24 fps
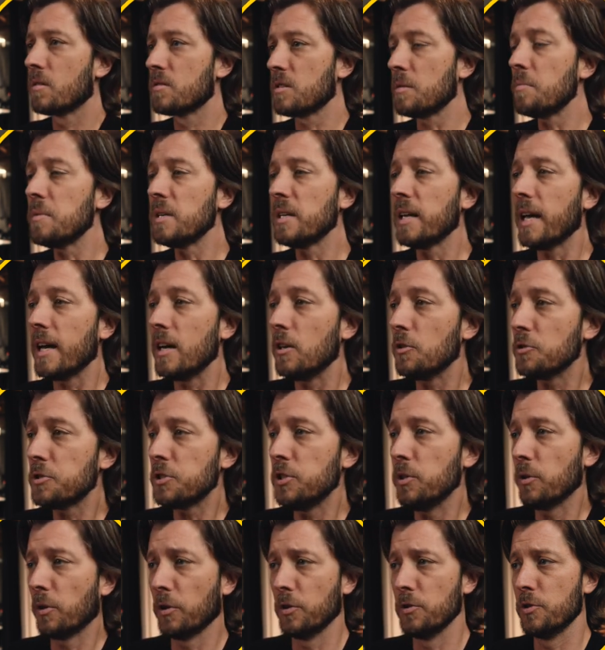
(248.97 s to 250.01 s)
Something else
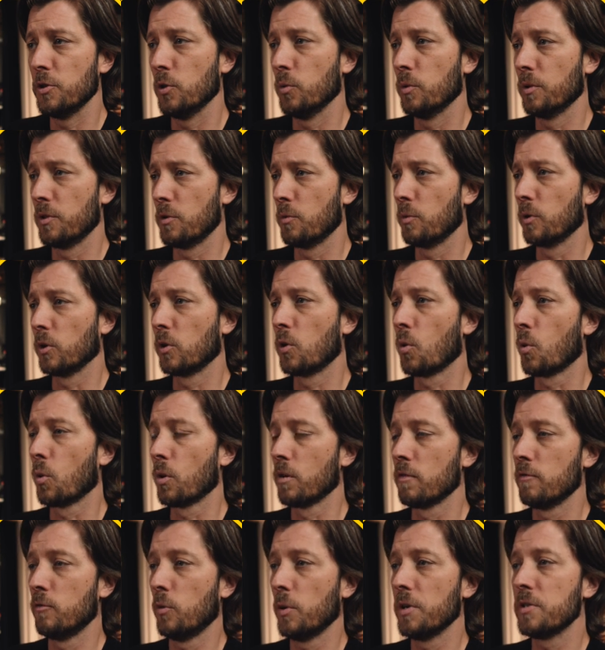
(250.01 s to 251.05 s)
you can do with the
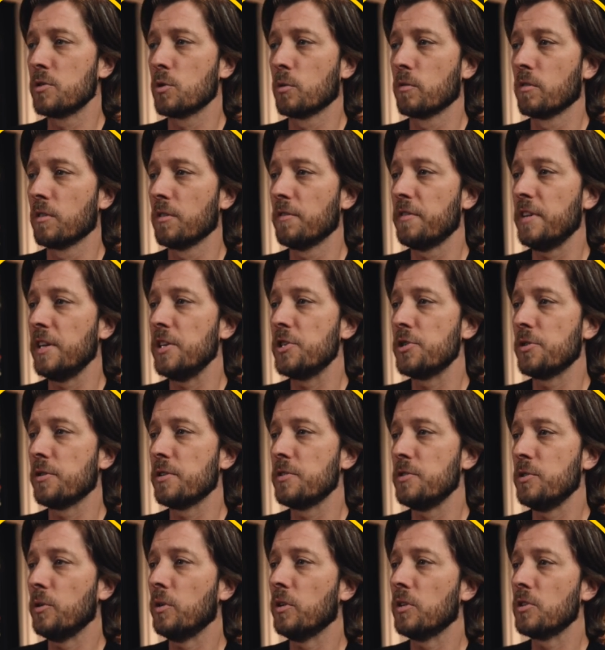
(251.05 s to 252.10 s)
Record Voiceover feature
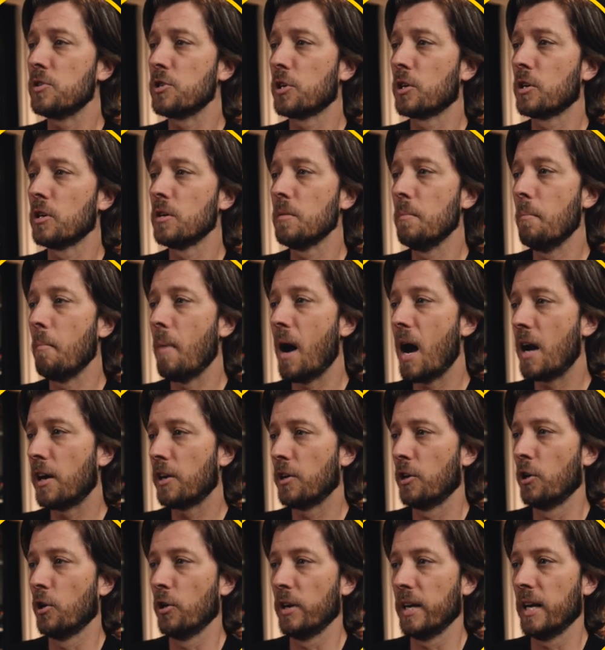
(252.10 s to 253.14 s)
is you can turn
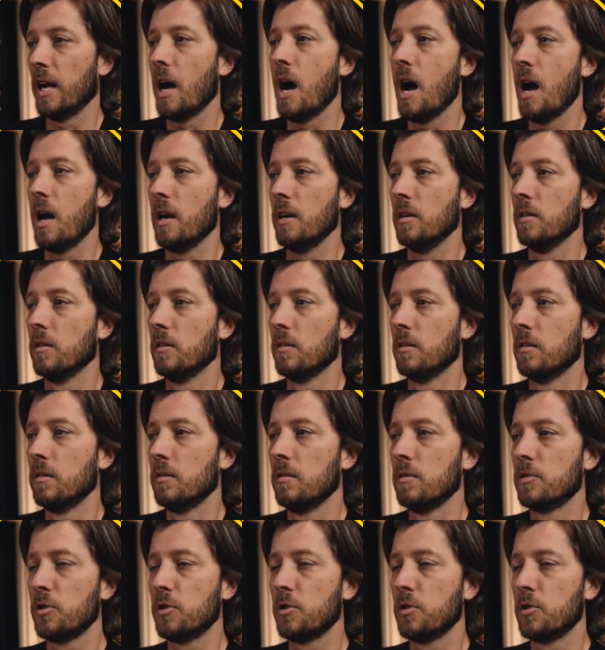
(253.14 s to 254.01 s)
monitoring on.